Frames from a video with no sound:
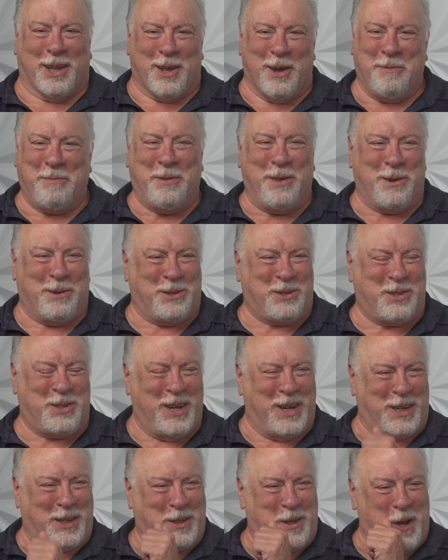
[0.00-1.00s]
love those
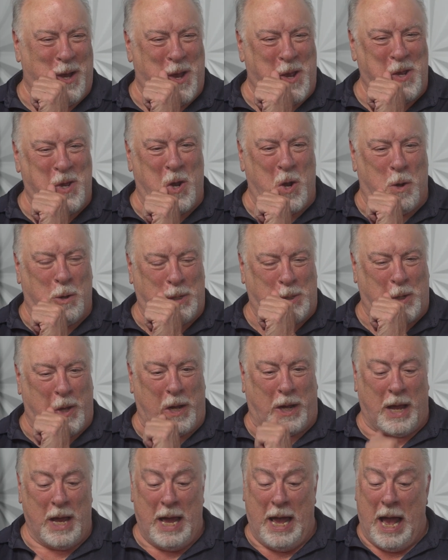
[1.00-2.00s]
things. It's
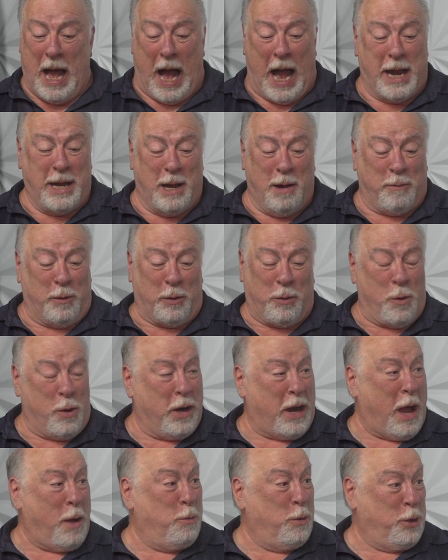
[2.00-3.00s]
like I never
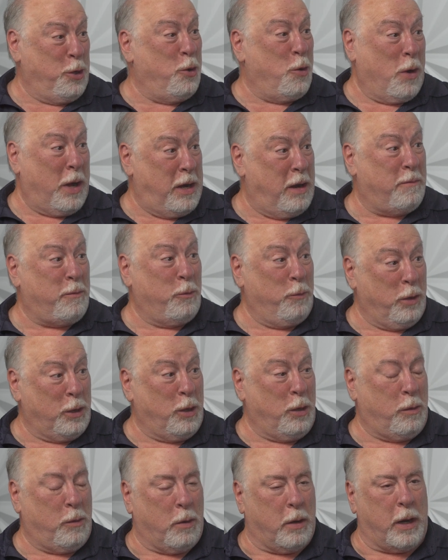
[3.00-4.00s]
thought I would, I never
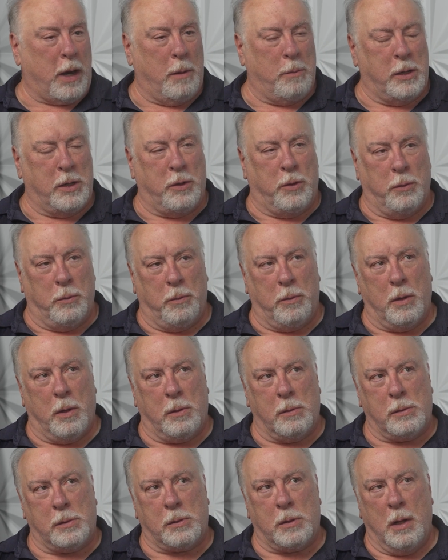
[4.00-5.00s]
really thought I would do
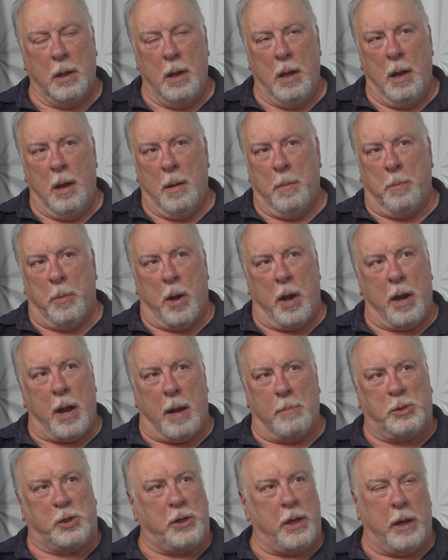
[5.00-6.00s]
those, but
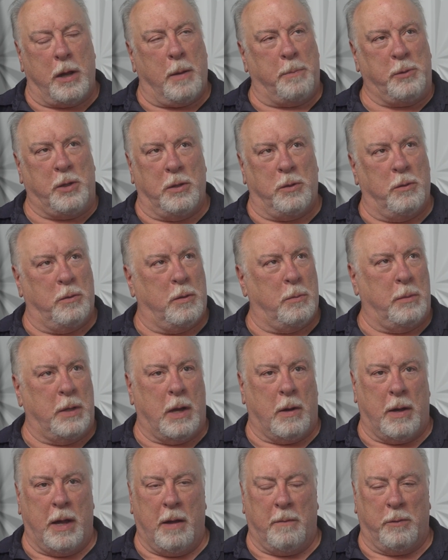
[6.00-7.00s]
I'm set up to do them
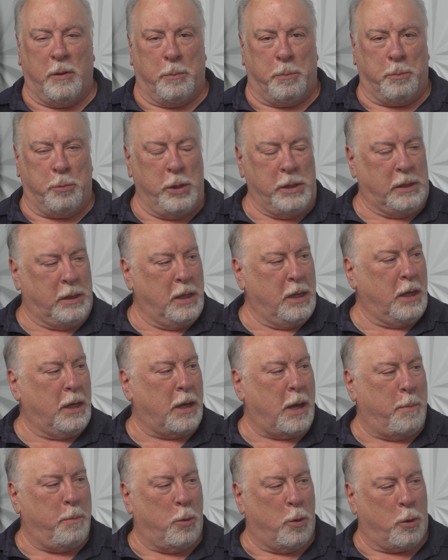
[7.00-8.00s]
now. I have the
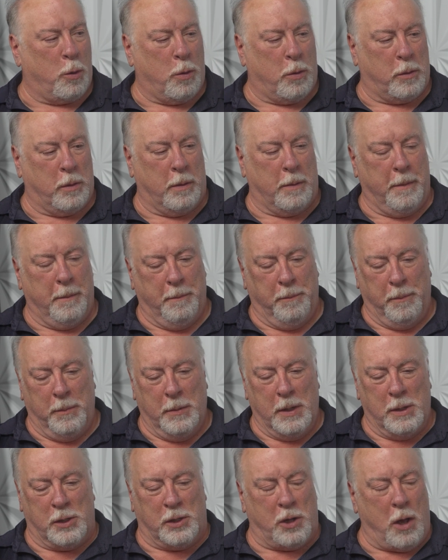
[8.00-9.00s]
printing, I bought all the
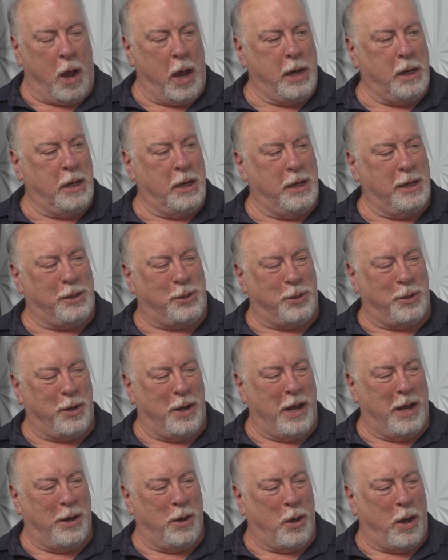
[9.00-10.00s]
signage
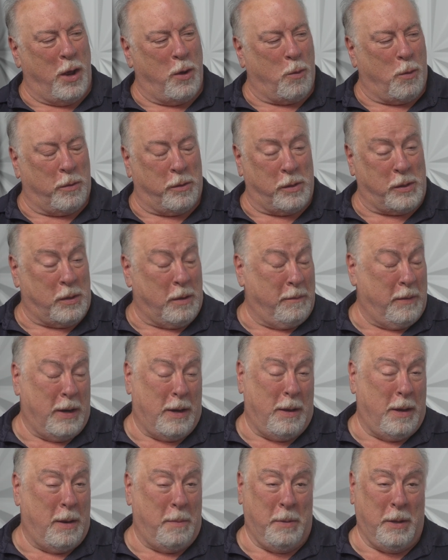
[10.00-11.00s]
and all the stuff, and
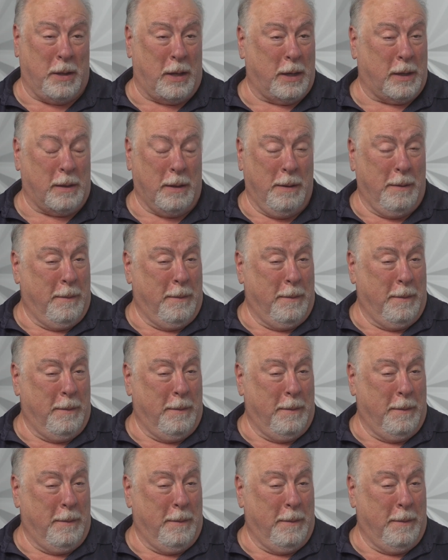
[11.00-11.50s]
I'd be like,